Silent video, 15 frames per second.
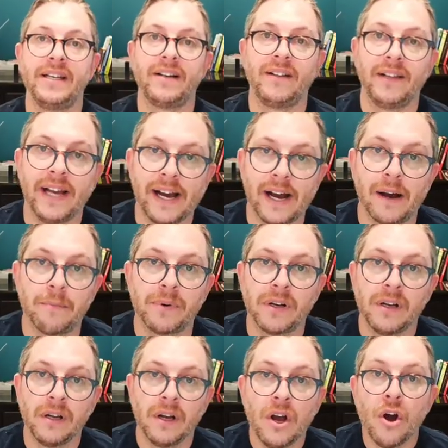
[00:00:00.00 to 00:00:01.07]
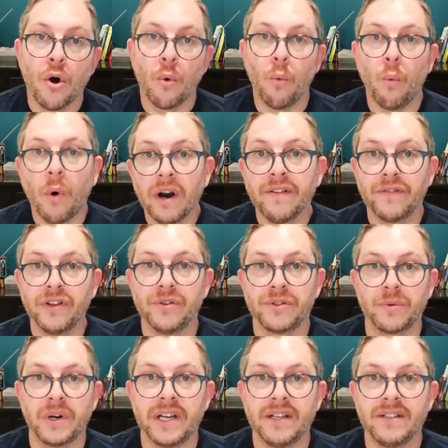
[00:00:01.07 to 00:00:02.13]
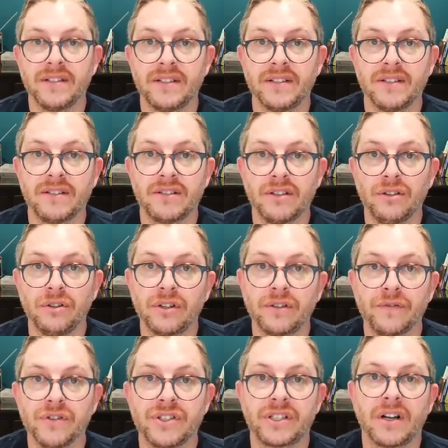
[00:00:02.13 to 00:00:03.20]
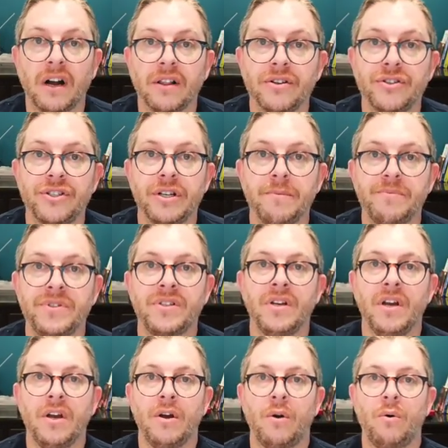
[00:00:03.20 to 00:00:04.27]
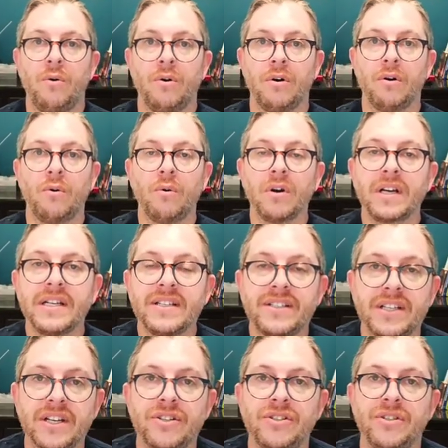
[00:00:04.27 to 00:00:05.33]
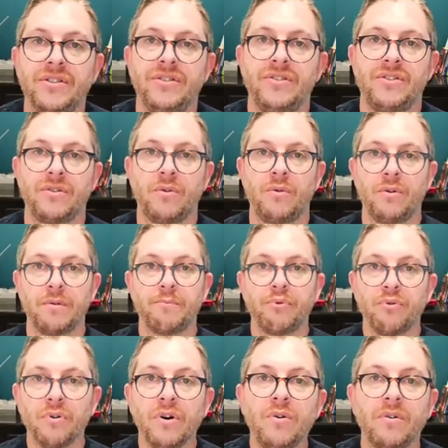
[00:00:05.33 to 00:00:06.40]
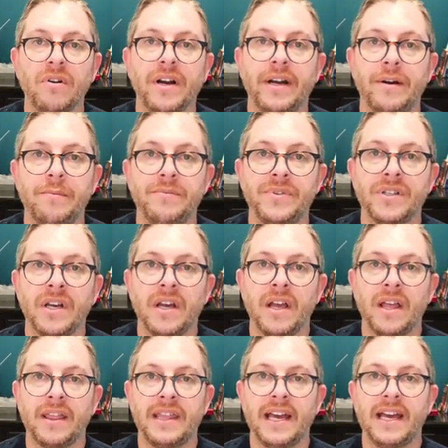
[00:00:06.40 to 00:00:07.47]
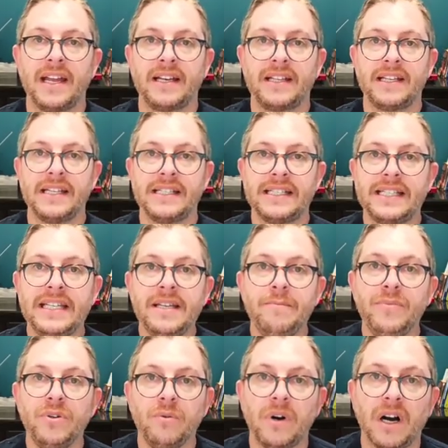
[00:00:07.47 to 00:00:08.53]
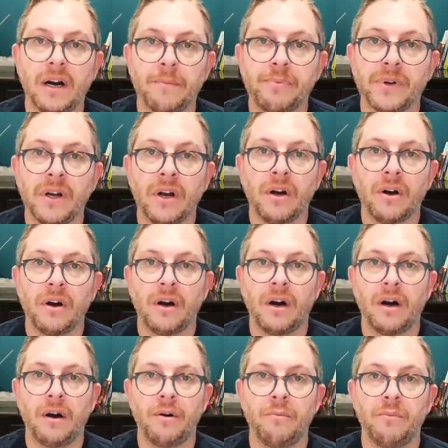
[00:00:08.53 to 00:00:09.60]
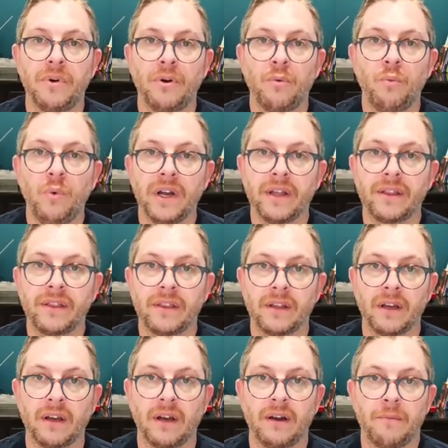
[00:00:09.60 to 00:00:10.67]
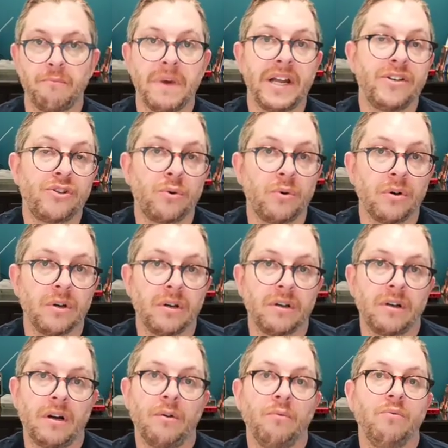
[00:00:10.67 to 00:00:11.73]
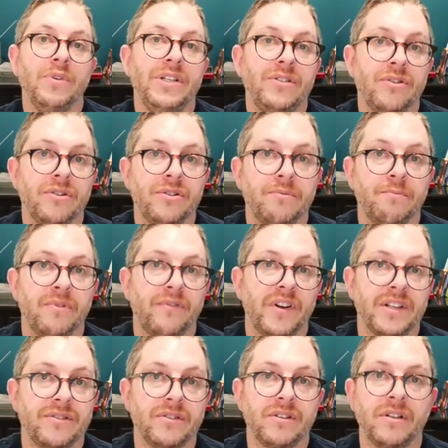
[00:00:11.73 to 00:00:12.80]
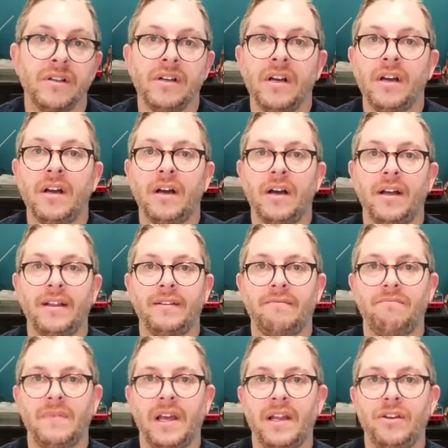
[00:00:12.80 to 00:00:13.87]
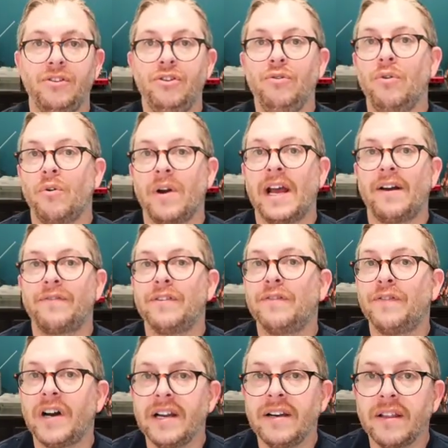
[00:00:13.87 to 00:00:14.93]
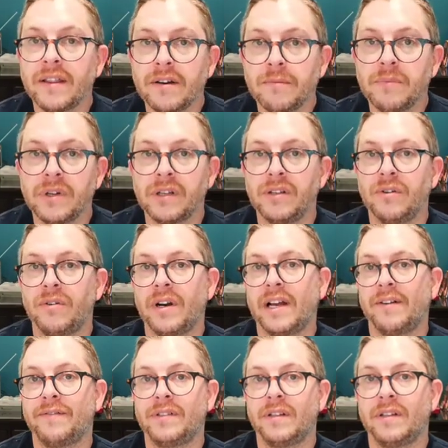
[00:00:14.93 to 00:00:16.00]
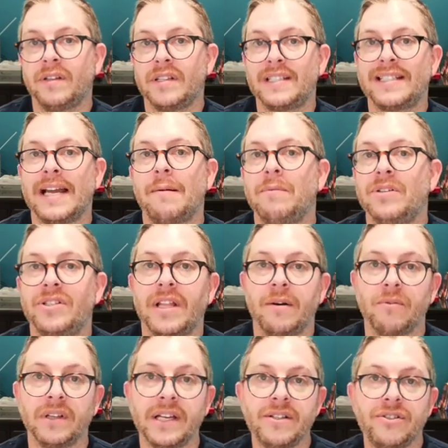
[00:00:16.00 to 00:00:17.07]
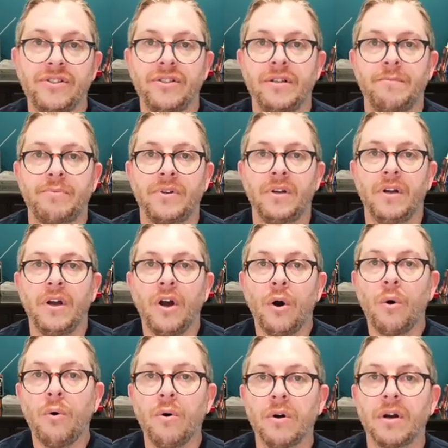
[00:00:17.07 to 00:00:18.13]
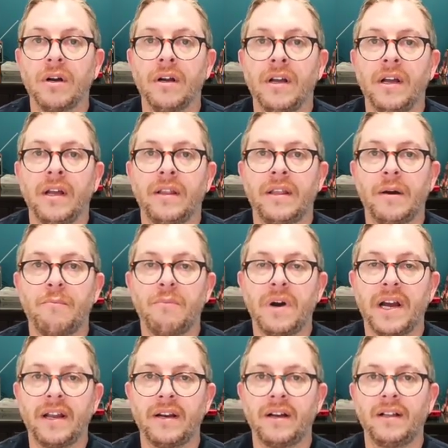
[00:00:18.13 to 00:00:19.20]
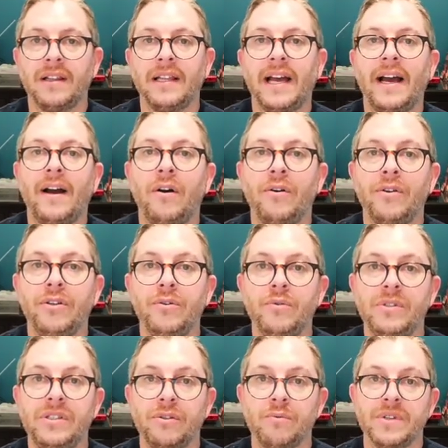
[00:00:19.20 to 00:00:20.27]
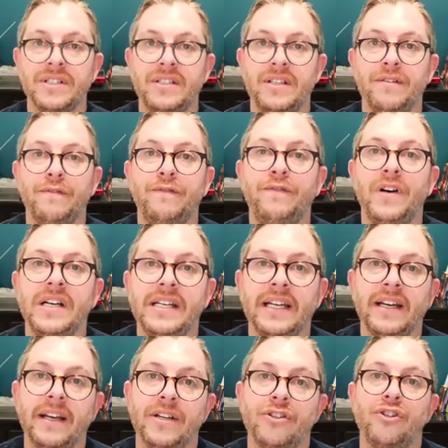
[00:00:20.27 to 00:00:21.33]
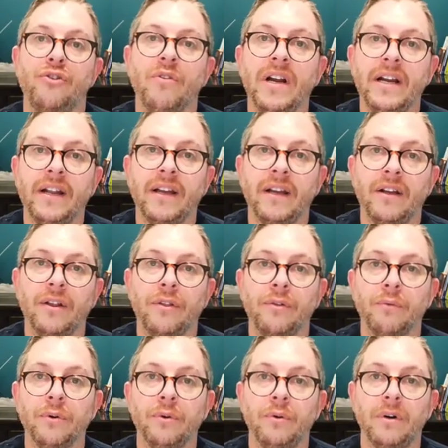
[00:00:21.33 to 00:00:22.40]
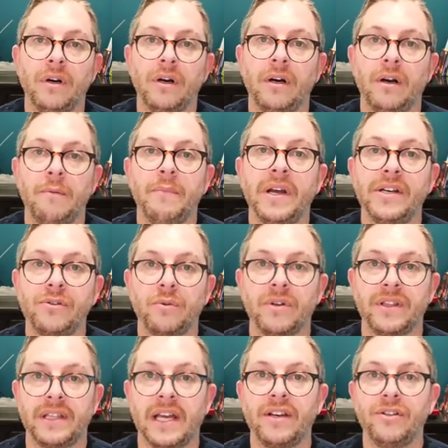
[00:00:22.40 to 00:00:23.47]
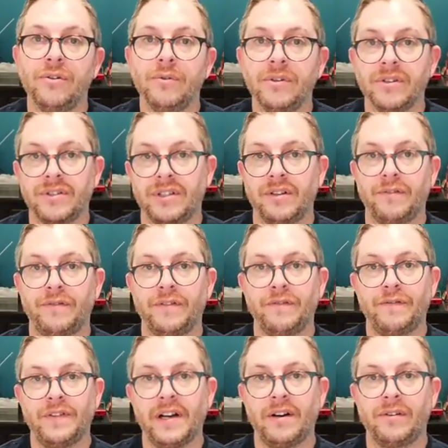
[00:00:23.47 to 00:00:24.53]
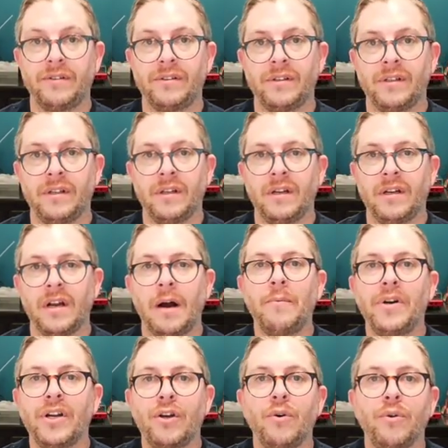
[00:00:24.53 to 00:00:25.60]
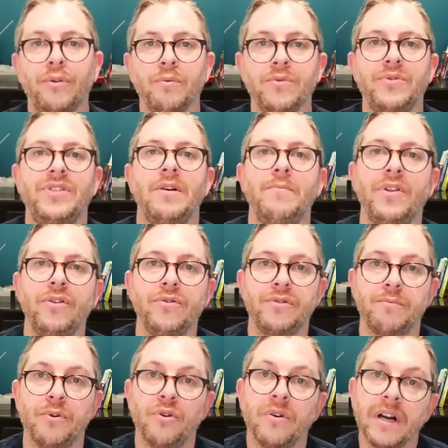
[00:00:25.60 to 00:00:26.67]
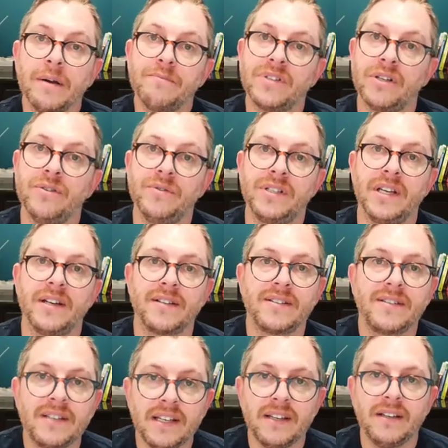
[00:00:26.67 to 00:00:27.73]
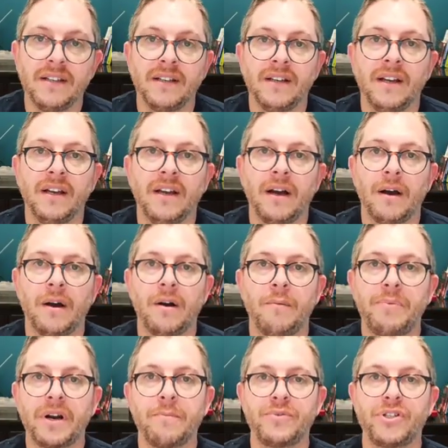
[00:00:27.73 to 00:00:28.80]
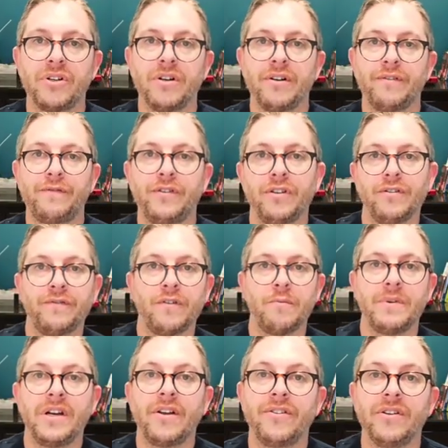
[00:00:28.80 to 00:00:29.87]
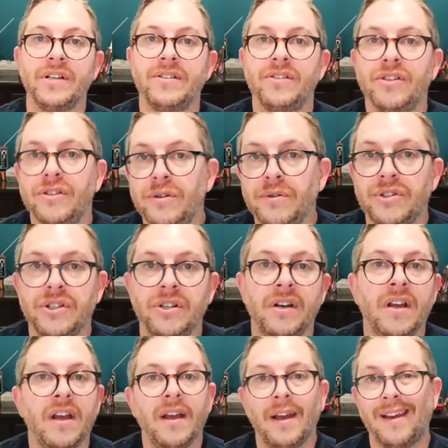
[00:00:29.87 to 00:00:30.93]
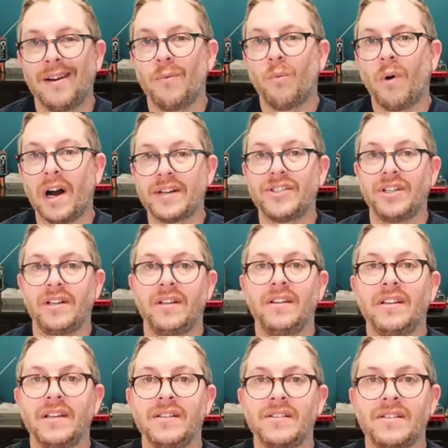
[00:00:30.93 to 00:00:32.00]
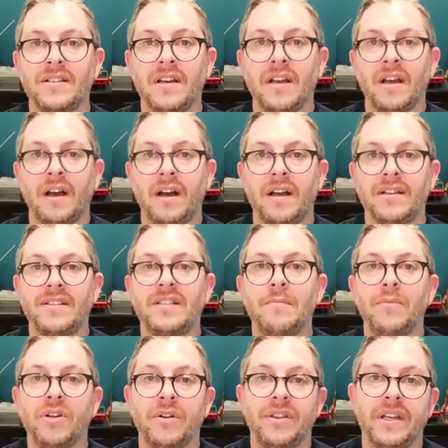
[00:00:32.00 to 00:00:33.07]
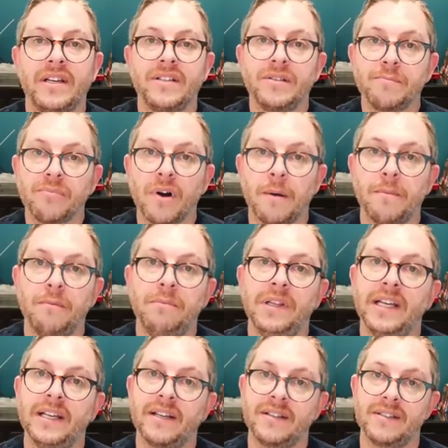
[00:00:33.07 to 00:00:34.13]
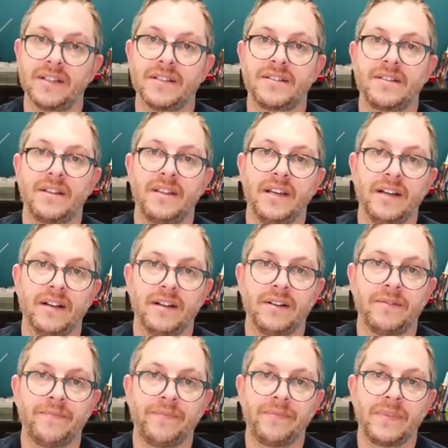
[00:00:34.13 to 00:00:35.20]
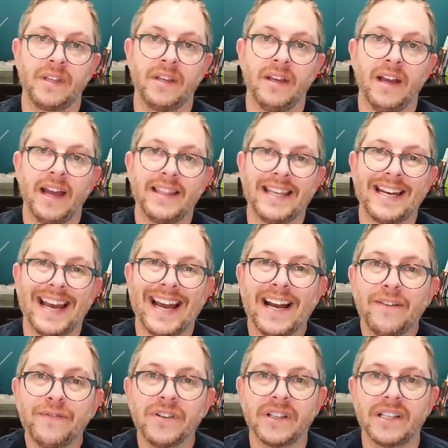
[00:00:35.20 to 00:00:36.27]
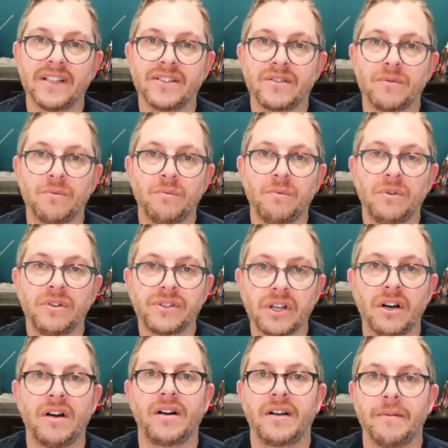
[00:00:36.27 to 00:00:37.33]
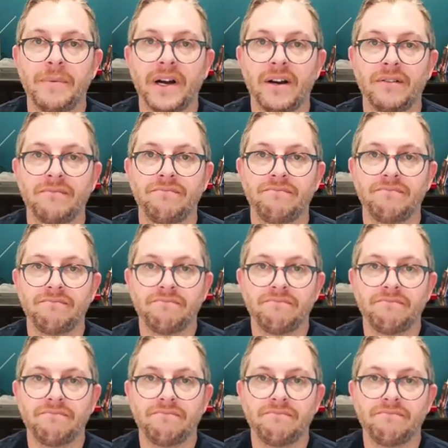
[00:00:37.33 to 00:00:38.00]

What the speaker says: in a lab. One of those ways is to look for scholarships or organizations or programs that can team you up with a mentor, a research professor, and you don't have to find them, you don't have to establish that relationship, or that might allow you to receive funding and training through a mentor that you yourself have found. I'm going to go through some of those programs at UCSD, but I'm sure if you're from another institution and watching this, similar things probably exist there. And then after this, we'll talk about